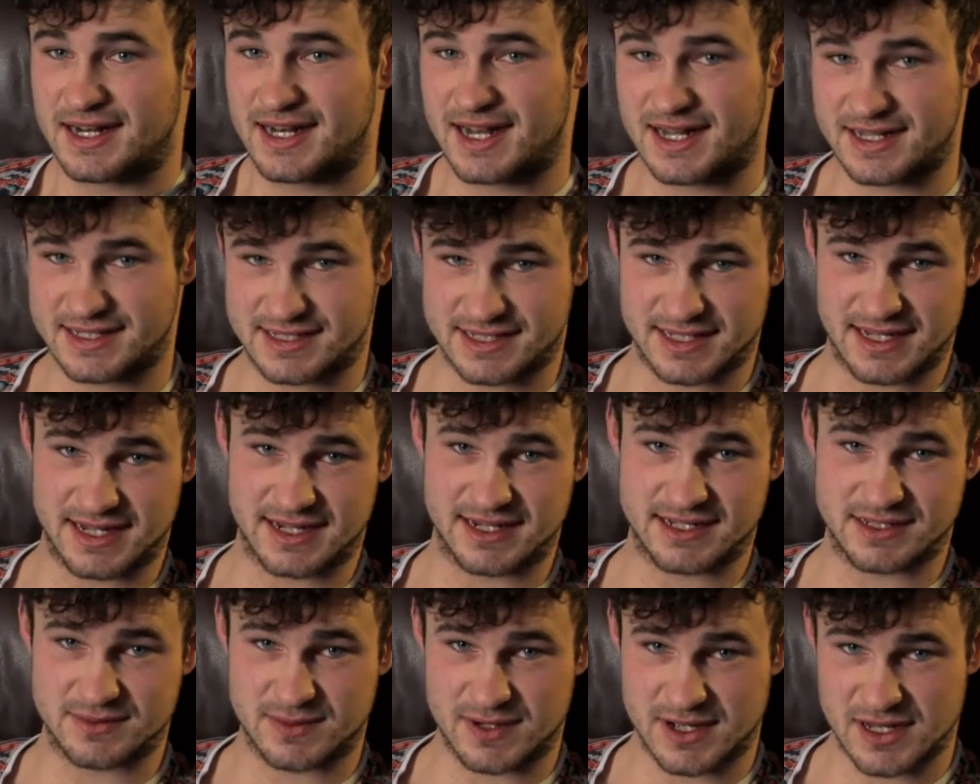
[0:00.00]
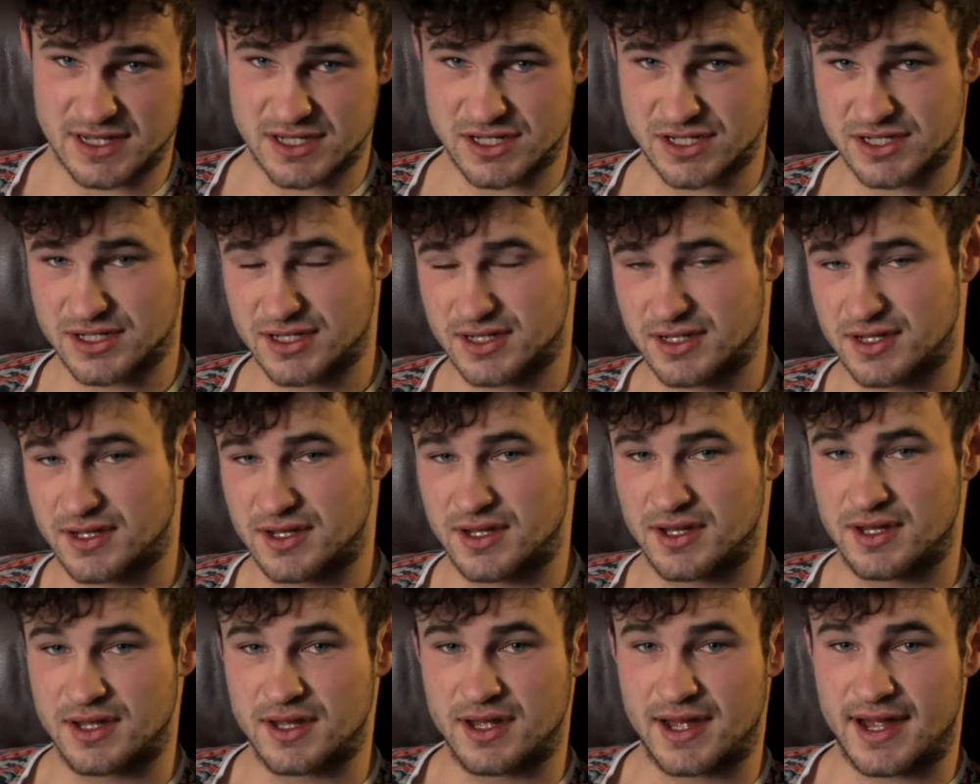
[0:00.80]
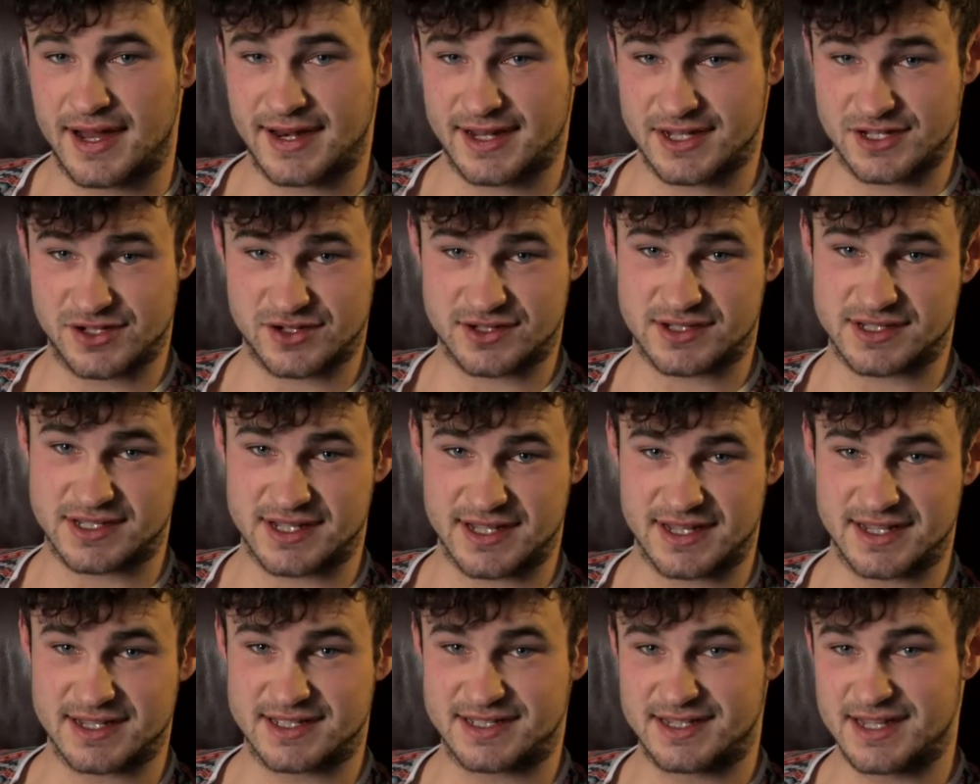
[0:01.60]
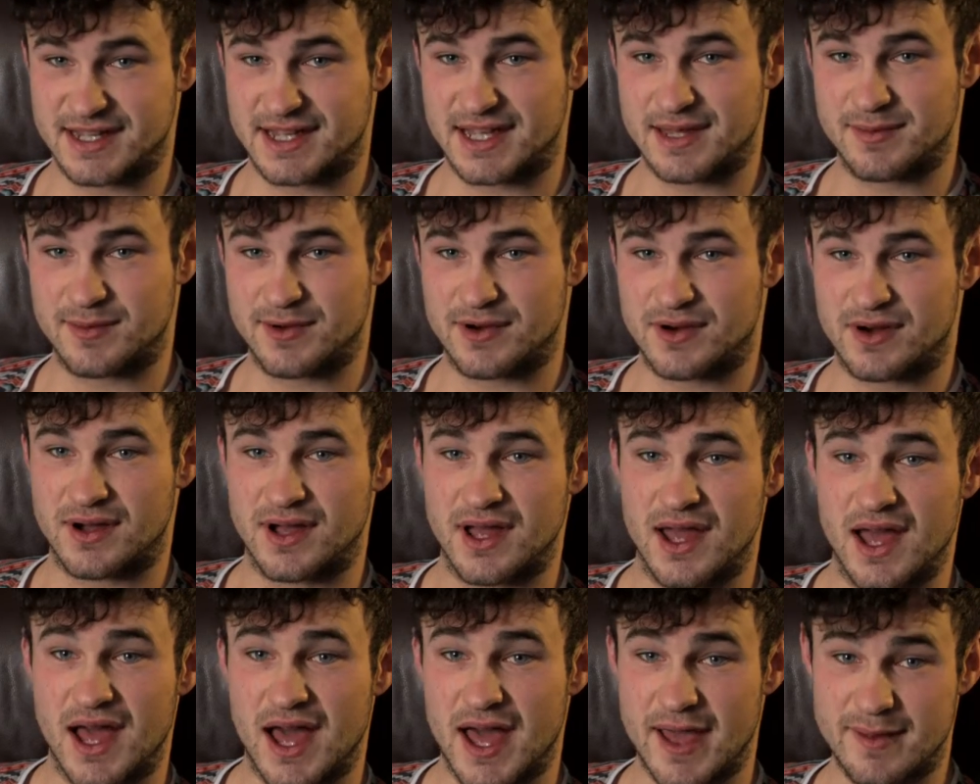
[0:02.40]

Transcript: glancing at his watch and adjusting his dicky bow.